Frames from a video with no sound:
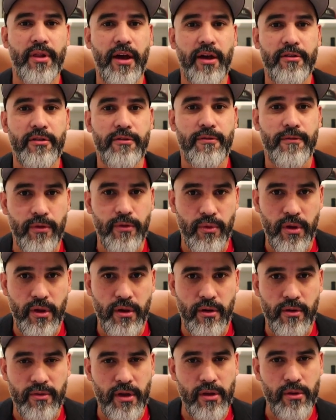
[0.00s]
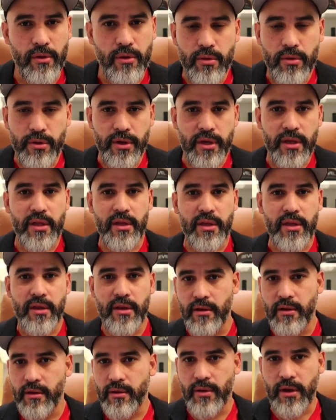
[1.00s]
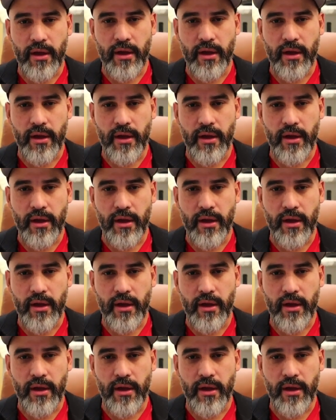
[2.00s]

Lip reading: last few years. I know looking at it